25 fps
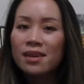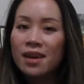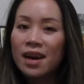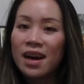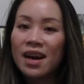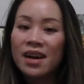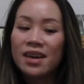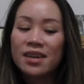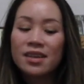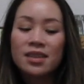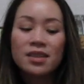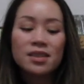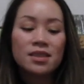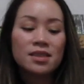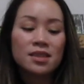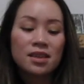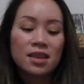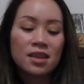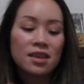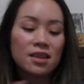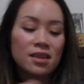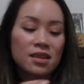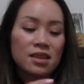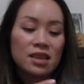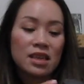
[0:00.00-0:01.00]
eyes,
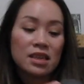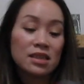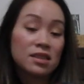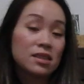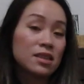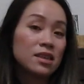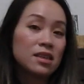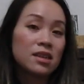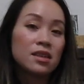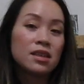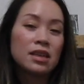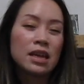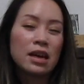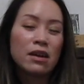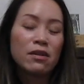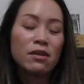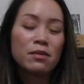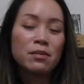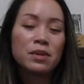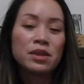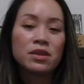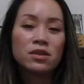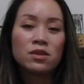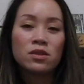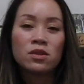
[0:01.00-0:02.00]
and that's it. Now I've
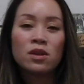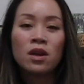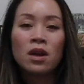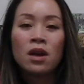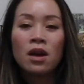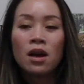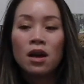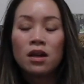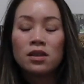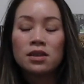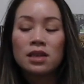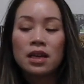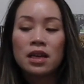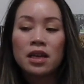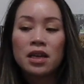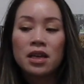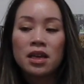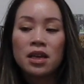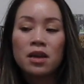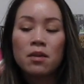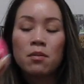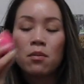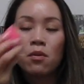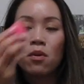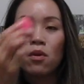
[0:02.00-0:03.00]
been setting
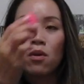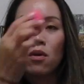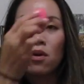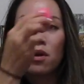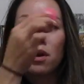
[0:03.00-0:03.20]
it more